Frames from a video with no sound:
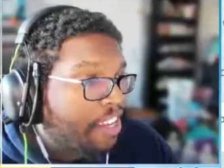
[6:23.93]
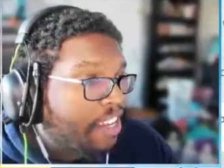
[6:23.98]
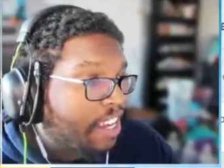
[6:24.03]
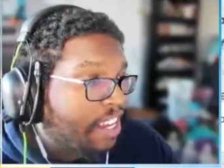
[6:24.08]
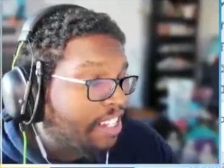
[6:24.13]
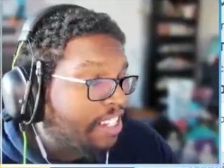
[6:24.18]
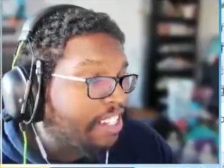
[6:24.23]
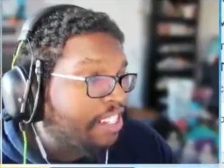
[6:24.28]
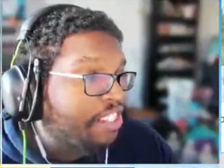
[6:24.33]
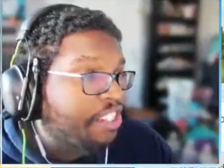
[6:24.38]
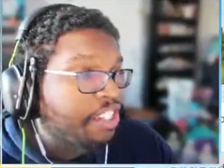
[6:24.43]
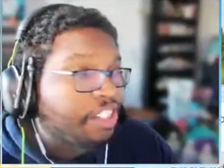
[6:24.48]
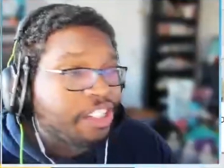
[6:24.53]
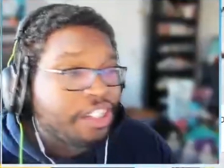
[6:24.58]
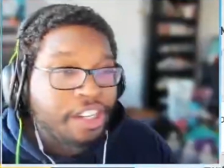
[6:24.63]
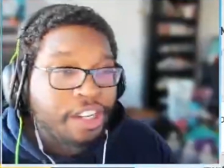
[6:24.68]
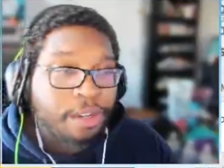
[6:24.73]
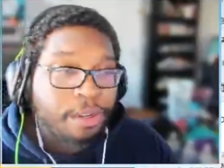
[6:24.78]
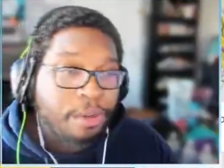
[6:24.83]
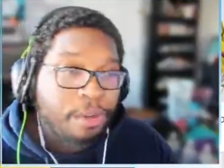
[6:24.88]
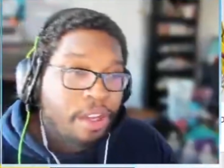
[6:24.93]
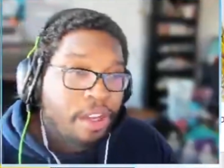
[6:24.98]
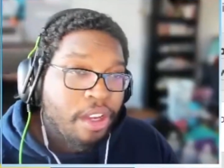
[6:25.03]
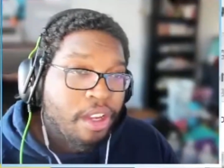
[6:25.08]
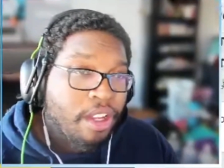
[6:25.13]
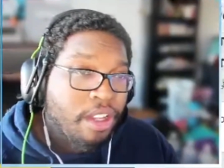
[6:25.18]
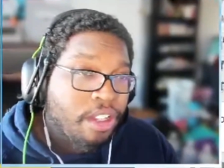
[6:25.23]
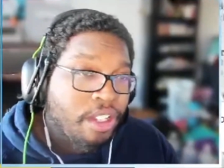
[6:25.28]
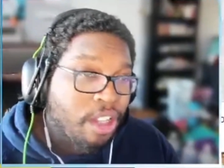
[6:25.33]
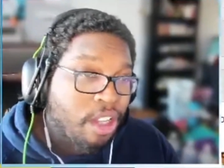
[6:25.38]
Yeah, this is just you.
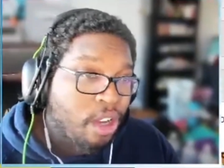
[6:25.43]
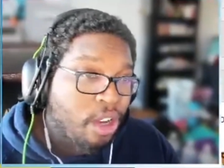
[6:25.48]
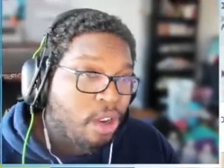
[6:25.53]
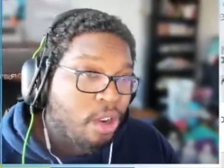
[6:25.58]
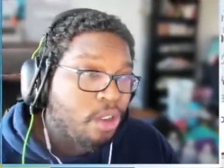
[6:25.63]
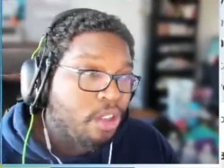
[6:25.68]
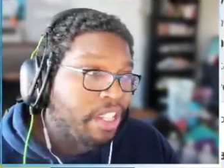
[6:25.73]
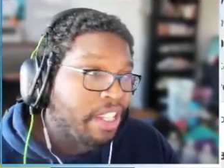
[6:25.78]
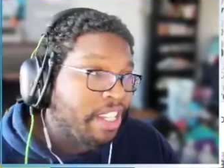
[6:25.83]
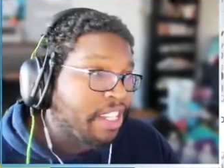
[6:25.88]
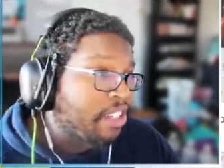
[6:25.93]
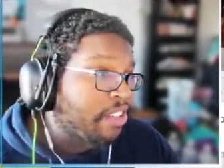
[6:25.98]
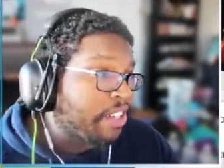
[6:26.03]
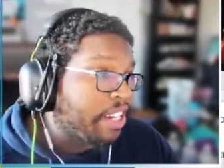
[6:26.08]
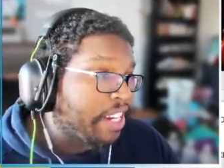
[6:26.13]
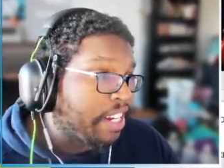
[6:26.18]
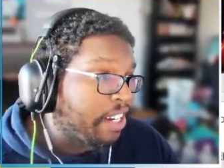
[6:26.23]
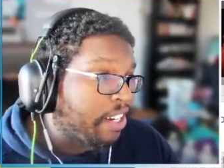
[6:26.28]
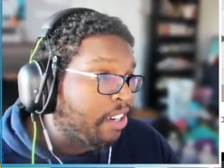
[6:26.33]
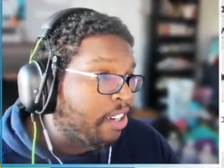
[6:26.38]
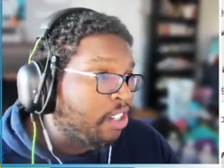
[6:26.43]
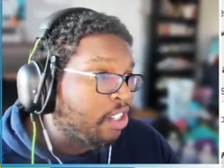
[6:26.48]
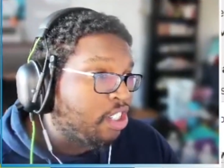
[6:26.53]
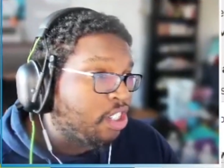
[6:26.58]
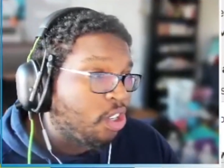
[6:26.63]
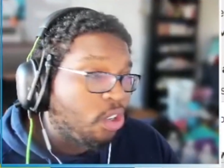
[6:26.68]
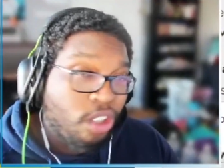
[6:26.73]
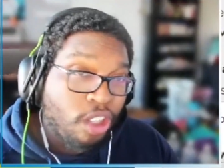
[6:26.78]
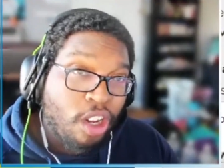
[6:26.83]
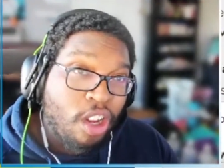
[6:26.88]
So these are here
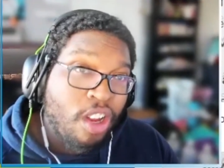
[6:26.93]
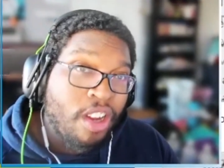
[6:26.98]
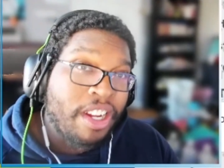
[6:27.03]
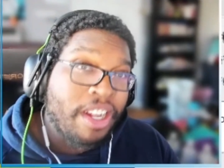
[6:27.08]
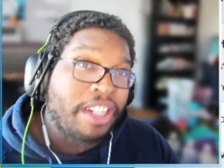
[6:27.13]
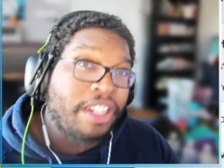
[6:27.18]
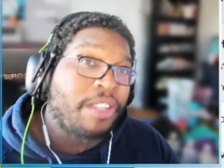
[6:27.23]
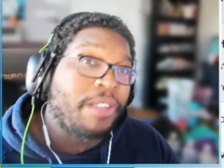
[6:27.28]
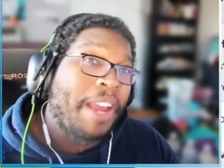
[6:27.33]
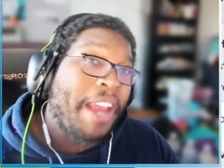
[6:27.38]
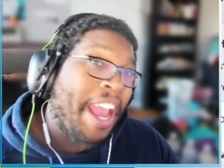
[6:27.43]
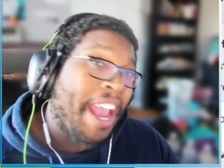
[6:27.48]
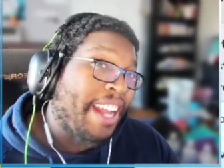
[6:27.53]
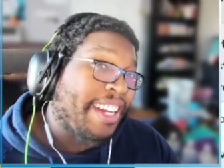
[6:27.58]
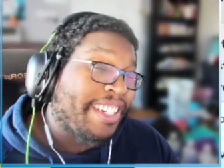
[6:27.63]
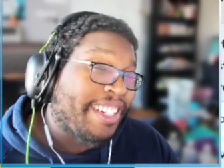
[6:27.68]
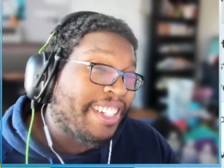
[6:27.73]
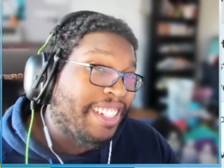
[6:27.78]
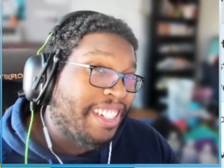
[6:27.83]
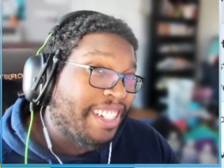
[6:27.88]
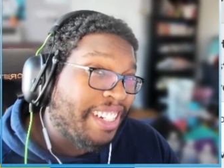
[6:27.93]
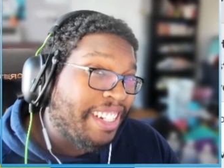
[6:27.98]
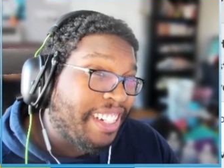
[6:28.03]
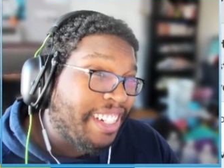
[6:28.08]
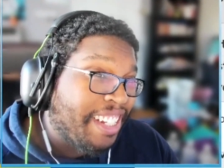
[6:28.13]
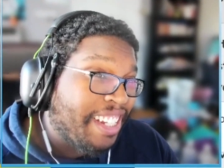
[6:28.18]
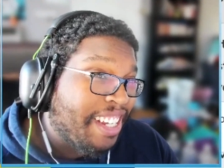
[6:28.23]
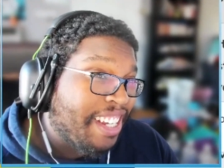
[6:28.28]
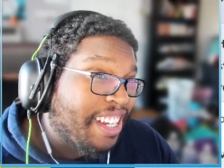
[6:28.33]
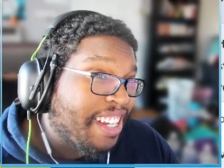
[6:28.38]
so long as you actually